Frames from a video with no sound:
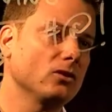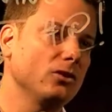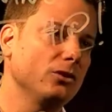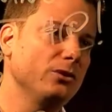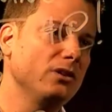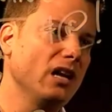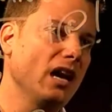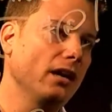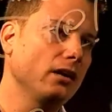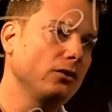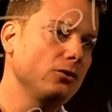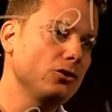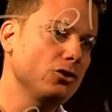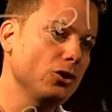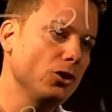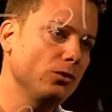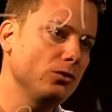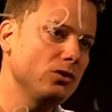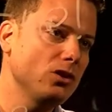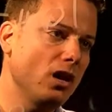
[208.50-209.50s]
So Donald
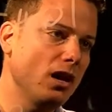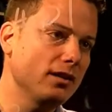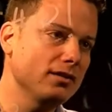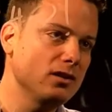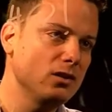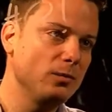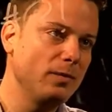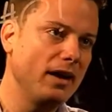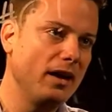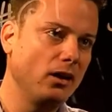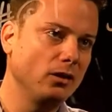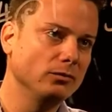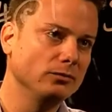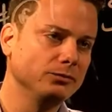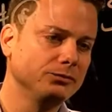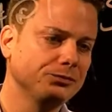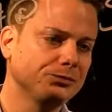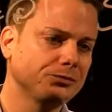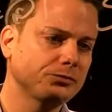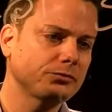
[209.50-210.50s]
Schon talks about
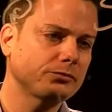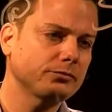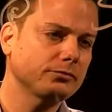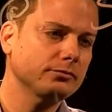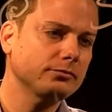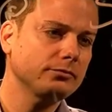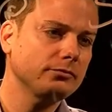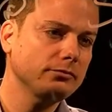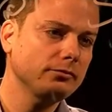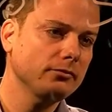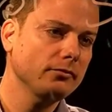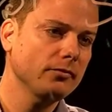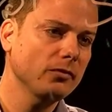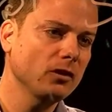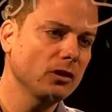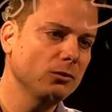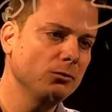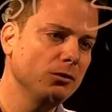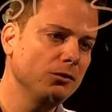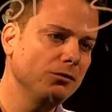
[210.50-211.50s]

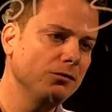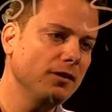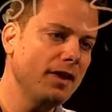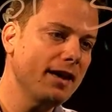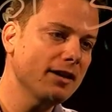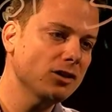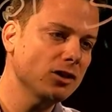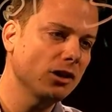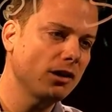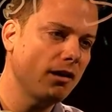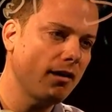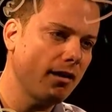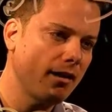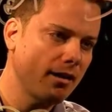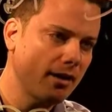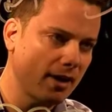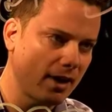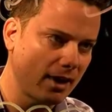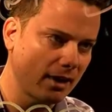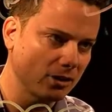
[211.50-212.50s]
reflection
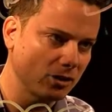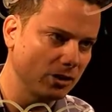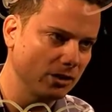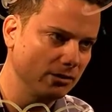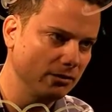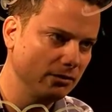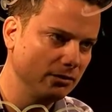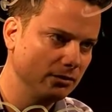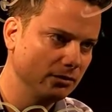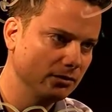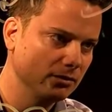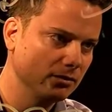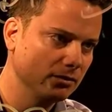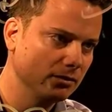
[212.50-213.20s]
on action,